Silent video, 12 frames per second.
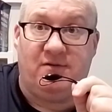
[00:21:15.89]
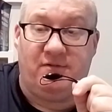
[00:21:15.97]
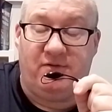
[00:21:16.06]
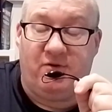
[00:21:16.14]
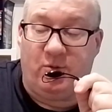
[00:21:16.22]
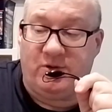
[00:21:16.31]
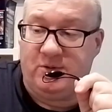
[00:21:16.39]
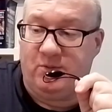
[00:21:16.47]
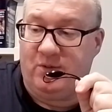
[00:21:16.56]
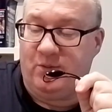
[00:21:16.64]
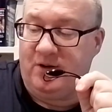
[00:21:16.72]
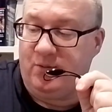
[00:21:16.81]
the following season,
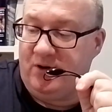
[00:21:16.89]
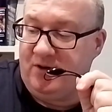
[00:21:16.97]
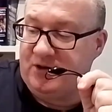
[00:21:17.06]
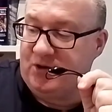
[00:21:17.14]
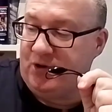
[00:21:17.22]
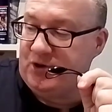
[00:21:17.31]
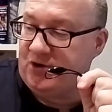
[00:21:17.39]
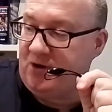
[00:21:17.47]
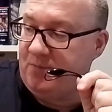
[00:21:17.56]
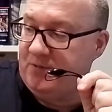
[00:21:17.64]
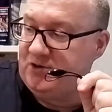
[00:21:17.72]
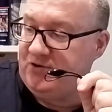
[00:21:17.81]
winning the Scottish
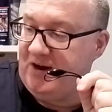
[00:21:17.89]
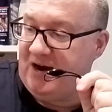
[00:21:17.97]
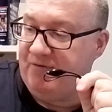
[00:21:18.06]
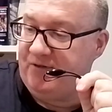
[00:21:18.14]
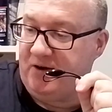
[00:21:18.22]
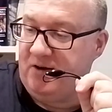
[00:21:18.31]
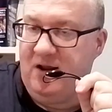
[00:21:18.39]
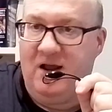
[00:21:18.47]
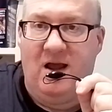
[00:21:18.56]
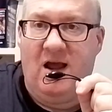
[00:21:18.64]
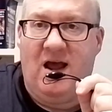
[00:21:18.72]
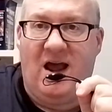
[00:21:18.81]
Cup straight after
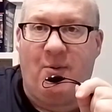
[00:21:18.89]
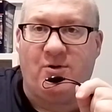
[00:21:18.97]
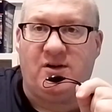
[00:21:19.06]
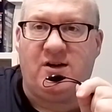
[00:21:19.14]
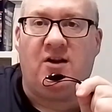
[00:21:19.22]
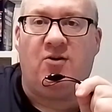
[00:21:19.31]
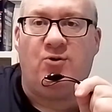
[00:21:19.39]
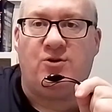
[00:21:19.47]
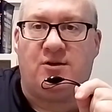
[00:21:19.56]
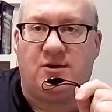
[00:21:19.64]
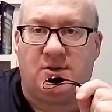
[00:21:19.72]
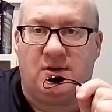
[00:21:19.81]
it was like, you're
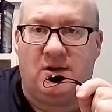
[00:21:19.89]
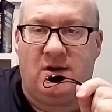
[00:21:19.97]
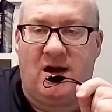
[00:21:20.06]
losers.